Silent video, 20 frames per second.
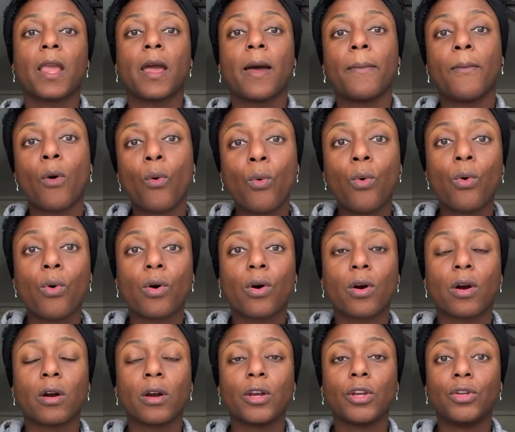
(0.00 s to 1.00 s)

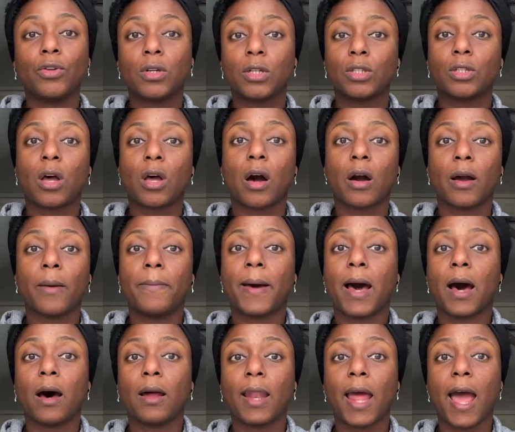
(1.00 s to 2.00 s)
Or you can talk
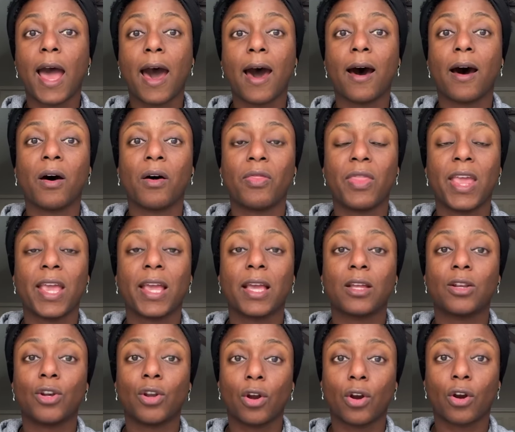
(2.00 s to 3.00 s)
about how they
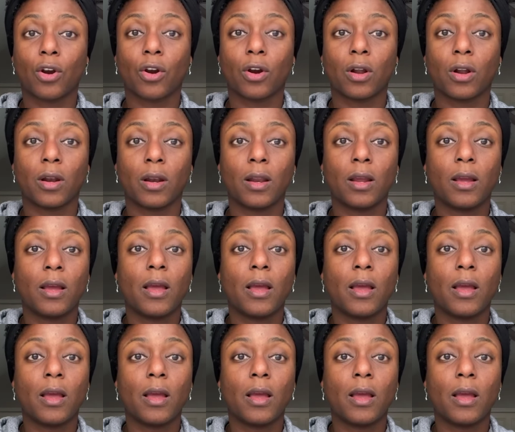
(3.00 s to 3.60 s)
can earn